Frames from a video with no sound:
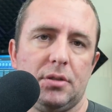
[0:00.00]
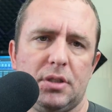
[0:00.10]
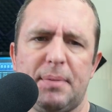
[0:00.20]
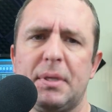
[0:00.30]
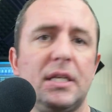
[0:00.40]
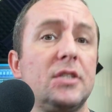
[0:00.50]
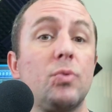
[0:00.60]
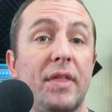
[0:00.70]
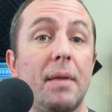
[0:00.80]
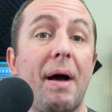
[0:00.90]
Typically, it's
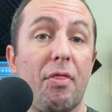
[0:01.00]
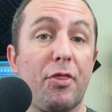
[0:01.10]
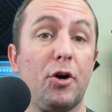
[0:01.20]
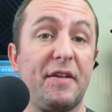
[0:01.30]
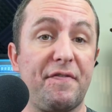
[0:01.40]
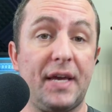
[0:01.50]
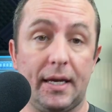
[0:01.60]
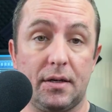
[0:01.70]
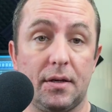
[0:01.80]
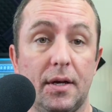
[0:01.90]
within about 30 feet.